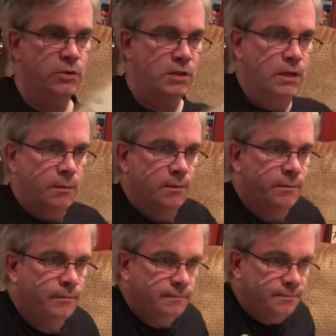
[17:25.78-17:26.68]
is gonna
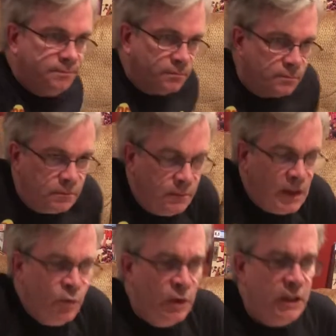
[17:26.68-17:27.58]

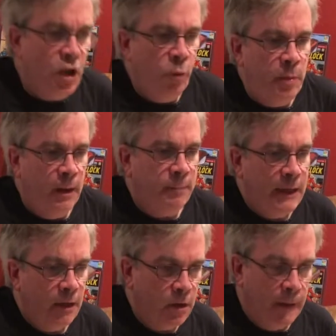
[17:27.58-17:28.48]
really open up
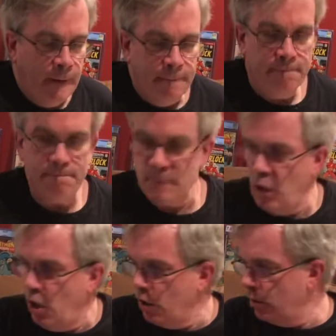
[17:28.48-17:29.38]
their
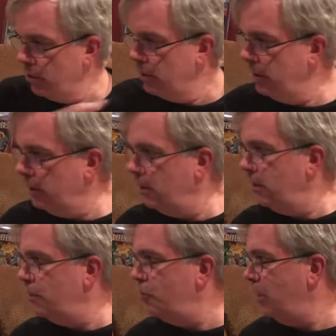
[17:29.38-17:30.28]
horror
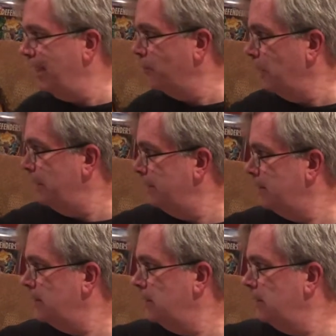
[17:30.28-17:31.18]
genre.
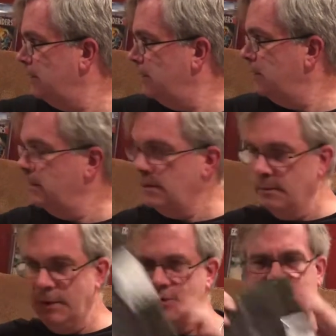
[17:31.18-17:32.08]

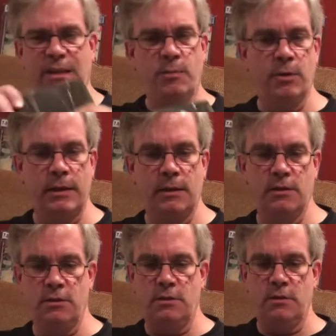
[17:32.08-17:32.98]
Here's another book. I think
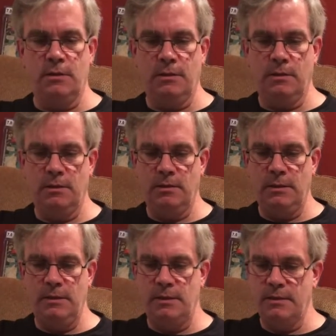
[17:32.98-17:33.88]
this is a
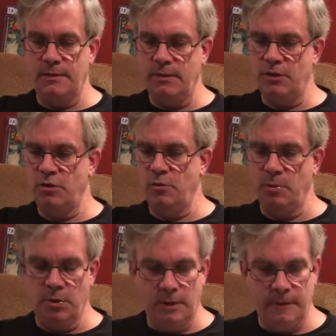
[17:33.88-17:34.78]
DC 72
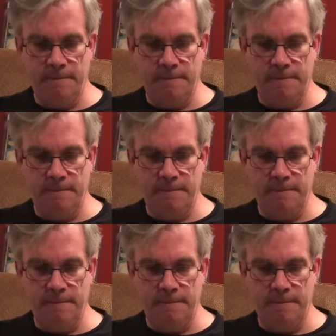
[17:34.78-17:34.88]
book.